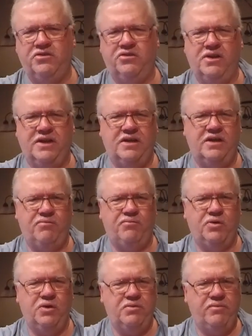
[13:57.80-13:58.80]
to like 8
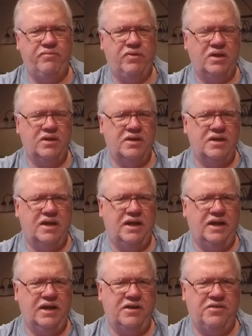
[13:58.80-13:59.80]
foot.
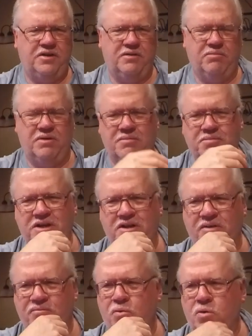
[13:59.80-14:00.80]
And I think I paid
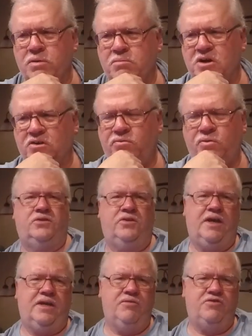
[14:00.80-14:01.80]
like $40 for it. So
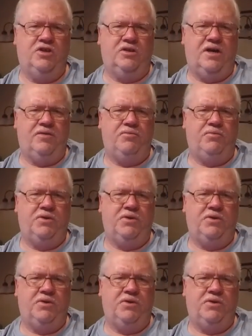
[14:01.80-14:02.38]
that gives you a lot of